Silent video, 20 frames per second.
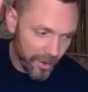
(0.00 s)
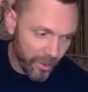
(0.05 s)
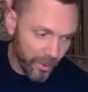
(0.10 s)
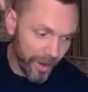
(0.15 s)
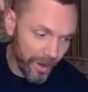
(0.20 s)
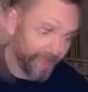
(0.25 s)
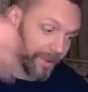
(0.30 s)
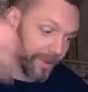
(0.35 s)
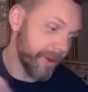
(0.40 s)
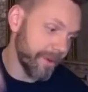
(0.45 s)

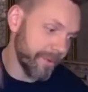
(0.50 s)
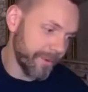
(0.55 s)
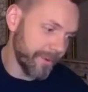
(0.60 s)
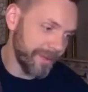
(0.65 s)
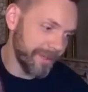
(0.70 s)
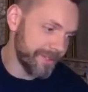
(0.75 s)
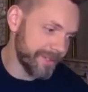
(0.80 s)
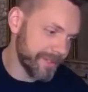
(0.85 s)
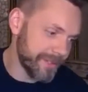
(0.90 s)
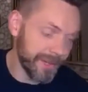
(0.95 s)
whether it
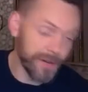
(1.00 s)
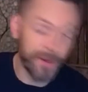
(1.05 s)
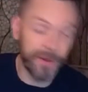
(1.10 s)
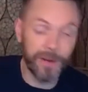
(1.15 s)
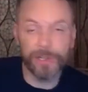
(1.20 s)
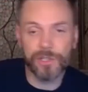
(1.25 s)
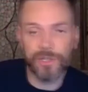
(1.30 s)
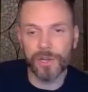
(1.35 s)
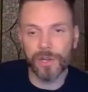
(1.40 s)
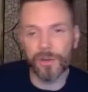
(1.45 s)
was, you know,
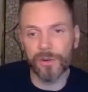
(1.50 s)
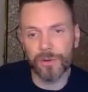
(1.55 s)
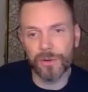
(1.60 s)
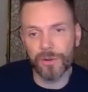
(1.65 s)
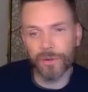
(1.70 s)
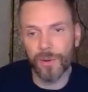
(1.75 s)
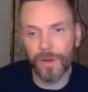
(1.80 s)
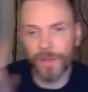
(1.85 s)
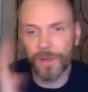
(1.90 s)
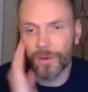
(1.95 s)
a joke
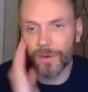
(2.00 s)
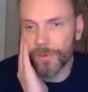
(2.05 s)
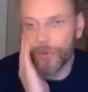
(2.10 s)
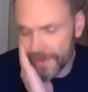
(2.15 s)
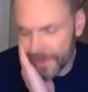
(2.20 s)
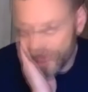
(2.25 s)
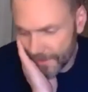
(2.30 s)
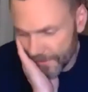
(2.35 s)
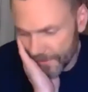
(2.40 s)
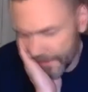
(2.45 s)
or whether it
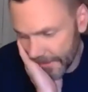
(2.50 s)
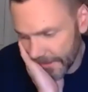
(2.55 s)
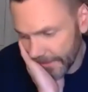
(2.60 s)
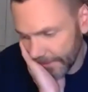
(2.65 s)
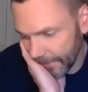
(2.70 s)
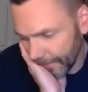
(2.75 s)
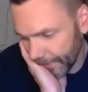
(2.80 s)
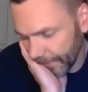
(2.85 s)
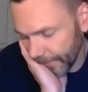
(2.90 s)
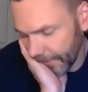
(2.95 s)
was
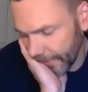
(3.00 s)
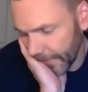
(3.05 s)
something